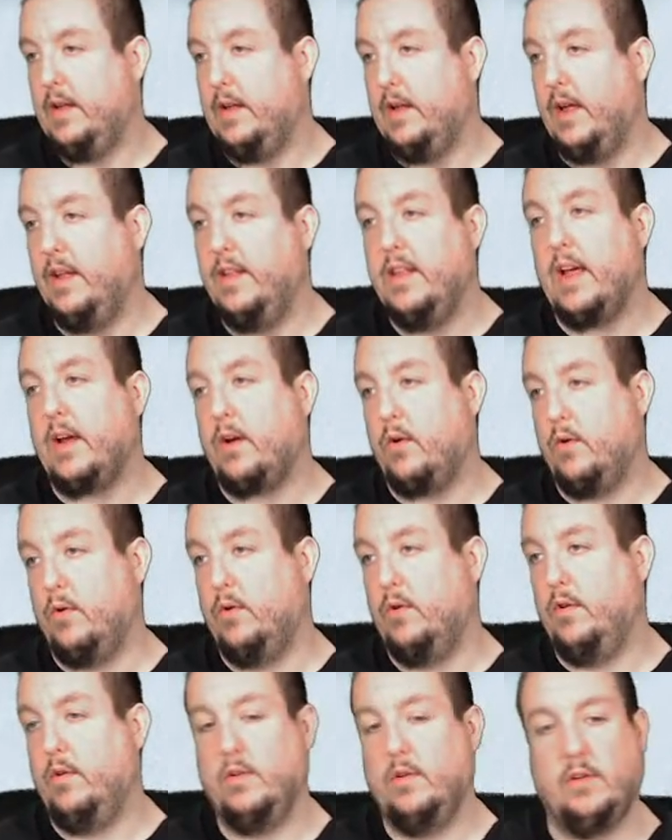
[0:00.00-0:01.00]
Isn't that
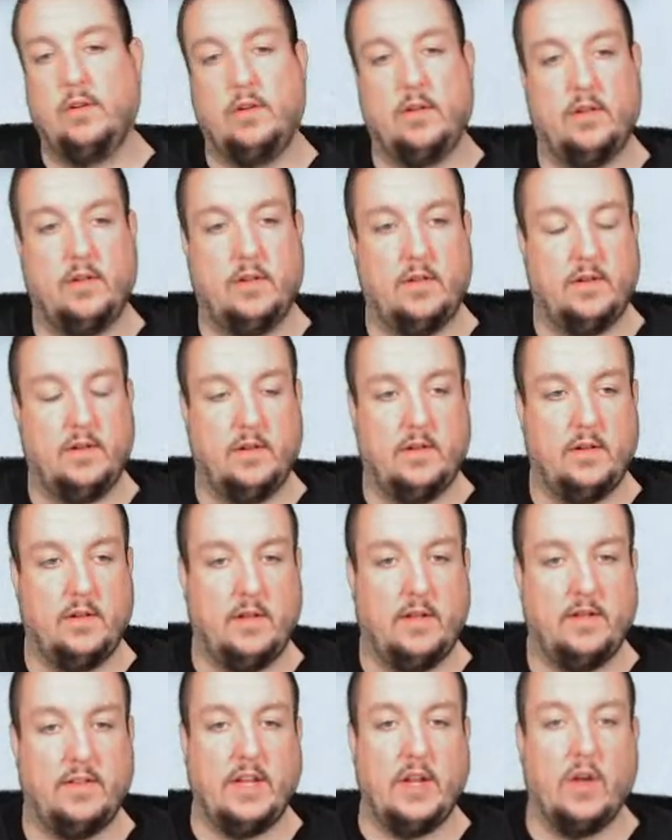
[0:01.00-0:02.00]
cool?
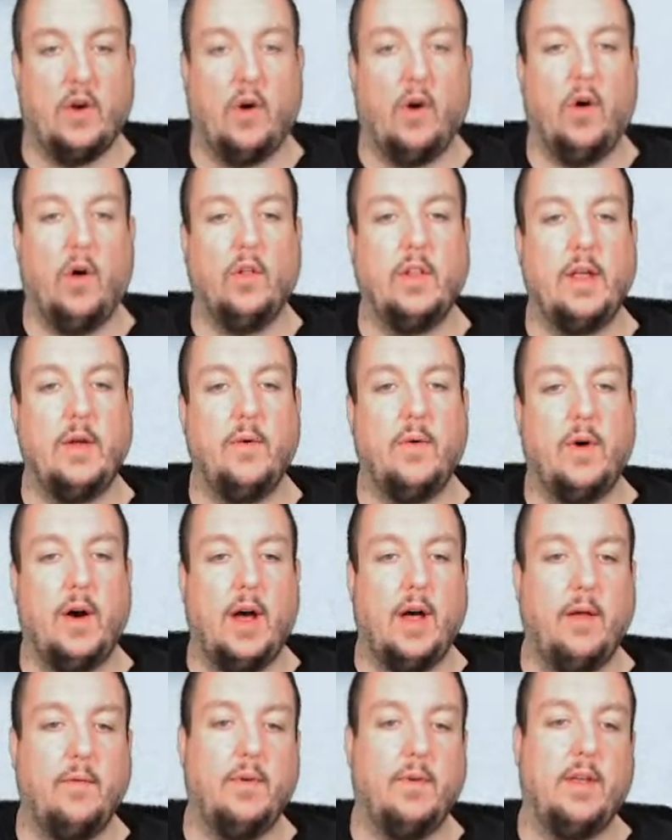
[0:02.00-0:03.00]
It's the only
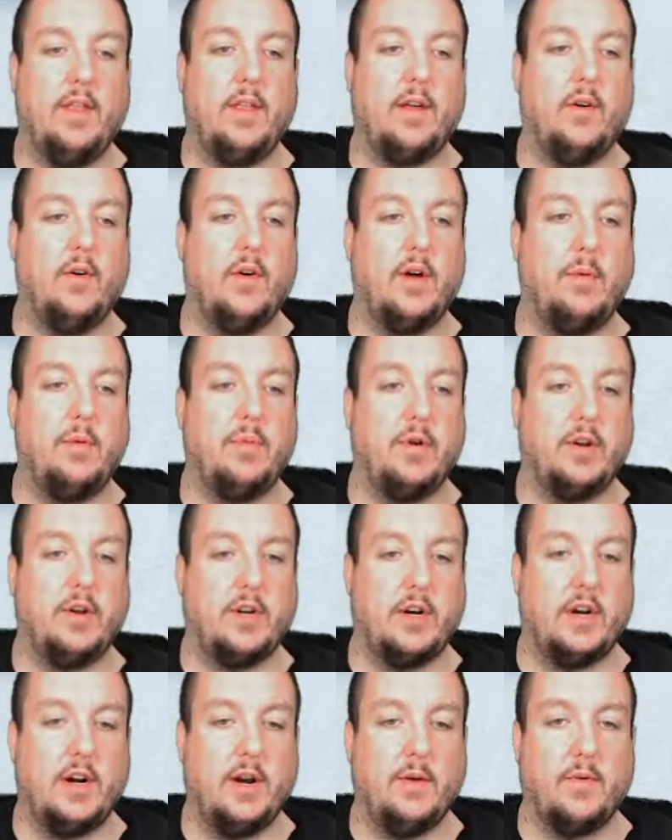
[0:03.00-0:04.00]
one with a coin
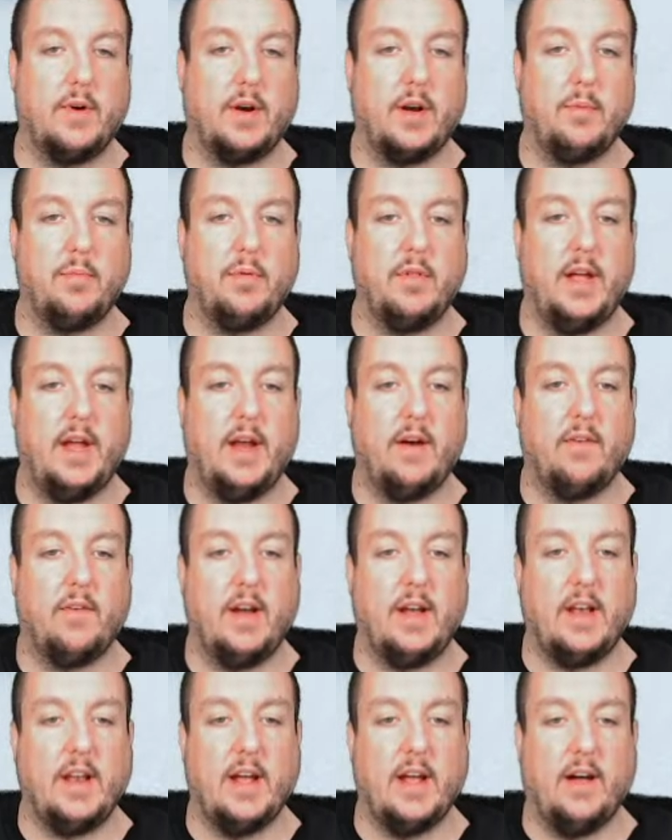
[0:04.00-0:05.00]
pusher, and we're going to play it
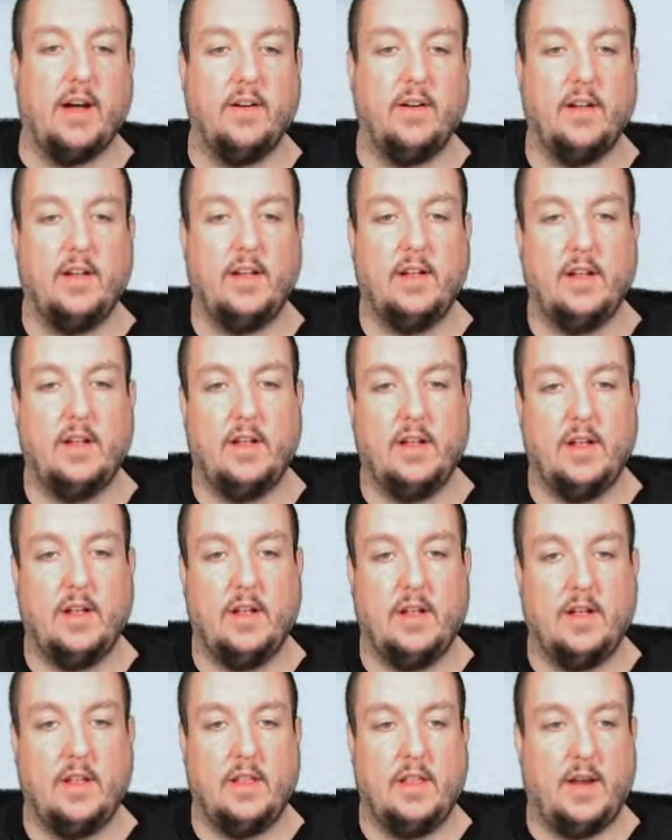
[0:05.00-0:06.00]
right now.
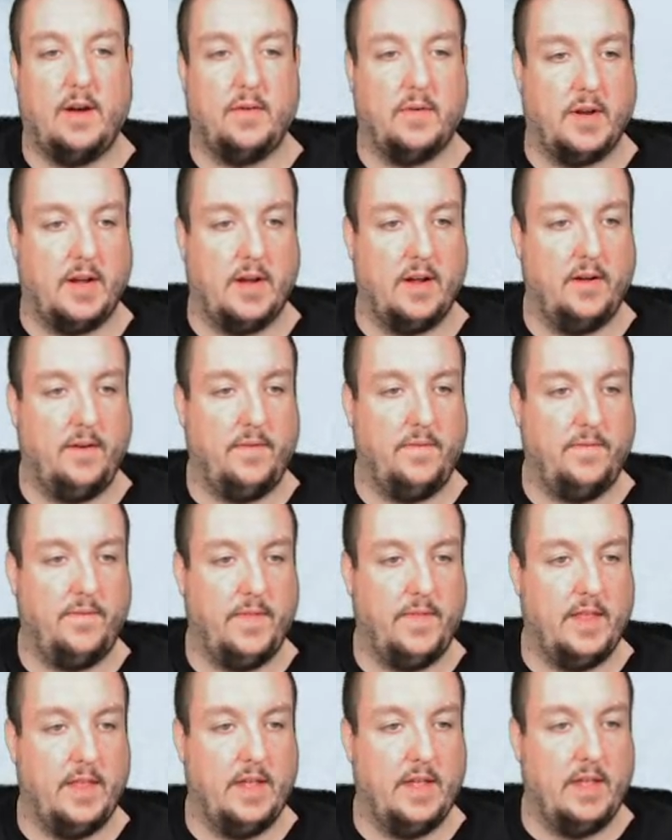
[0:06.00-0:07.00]
There we go.
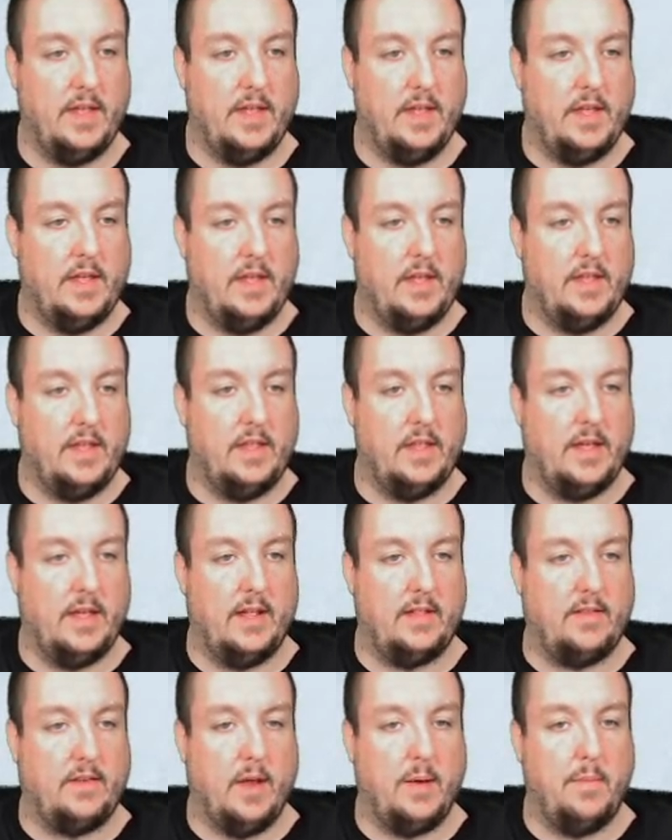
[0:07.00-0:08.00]

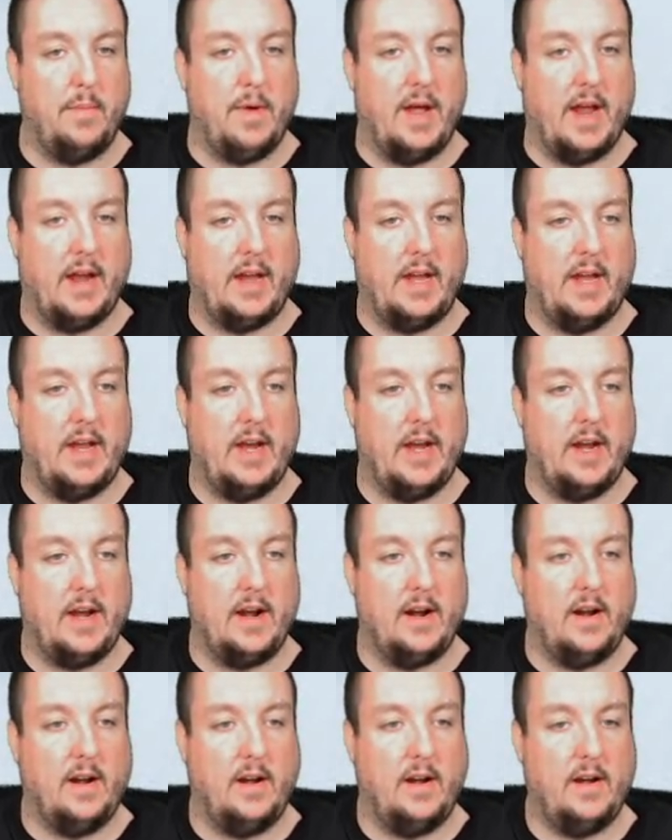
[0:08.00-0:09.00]
Let's go back
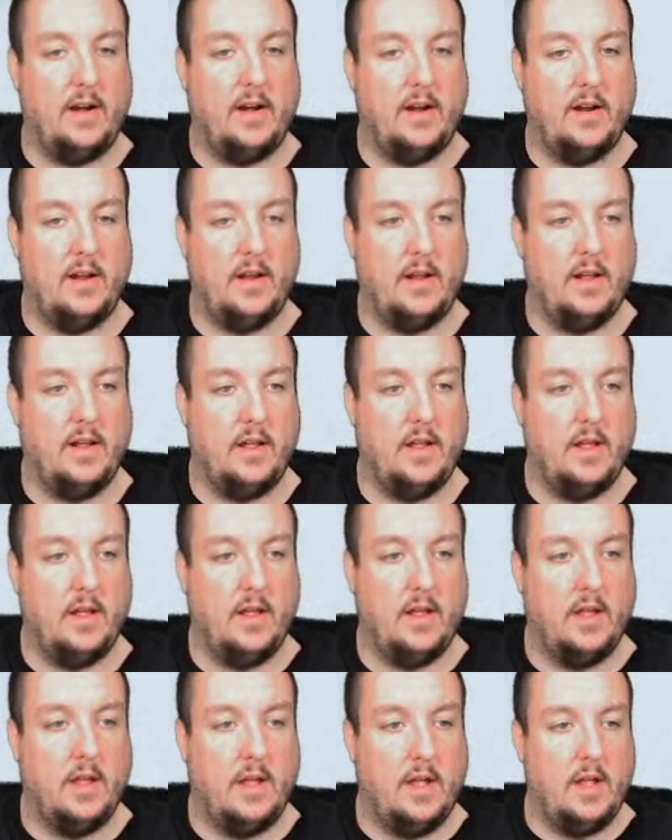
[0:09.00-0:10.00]
here.
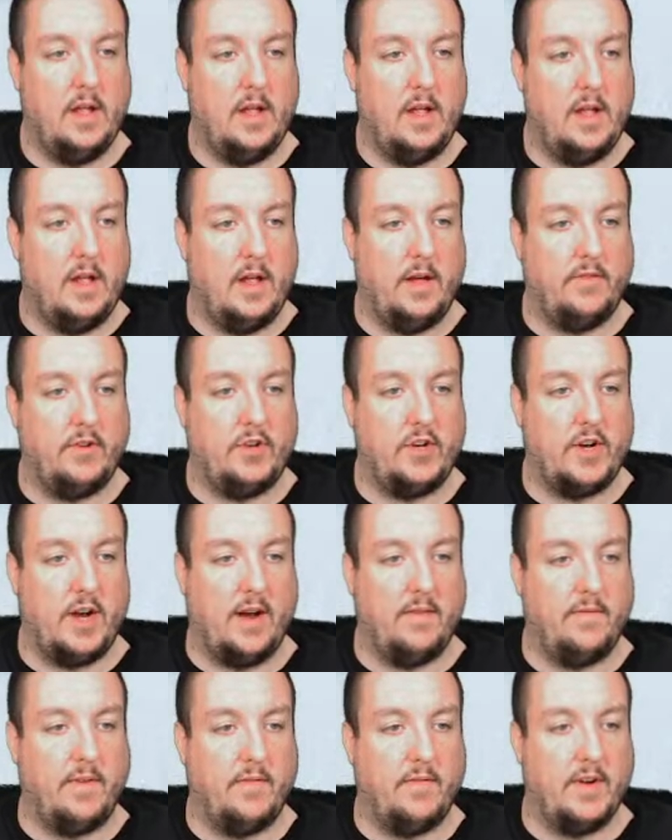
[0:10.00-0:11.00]
I'm going to try to
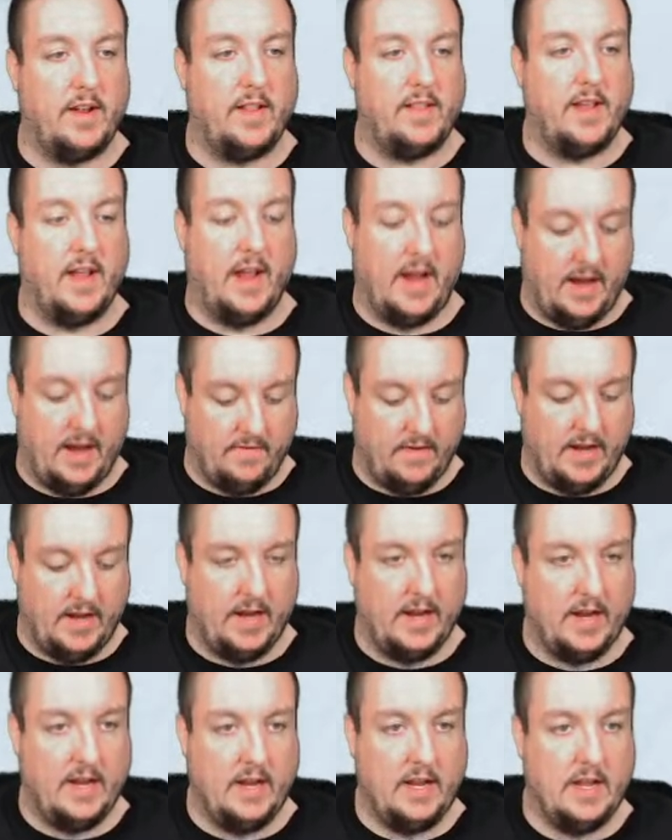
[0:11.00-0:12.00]
remember the
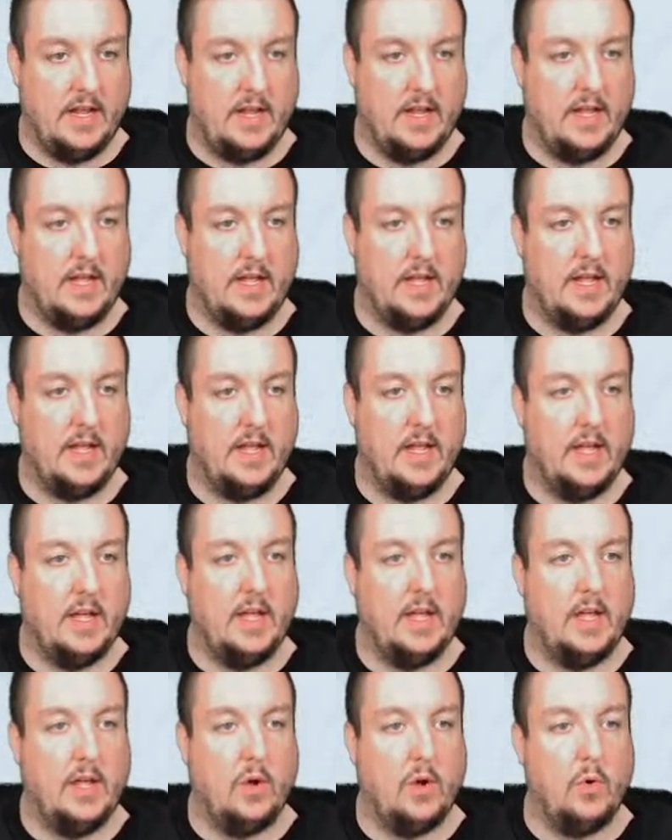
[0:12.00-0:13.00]
timing.
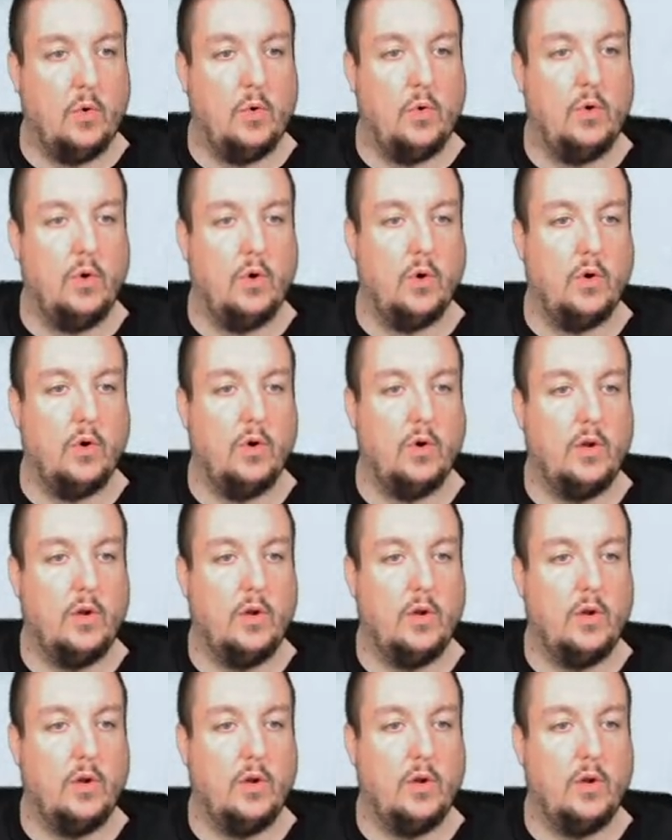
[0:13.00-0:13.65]
Ooh.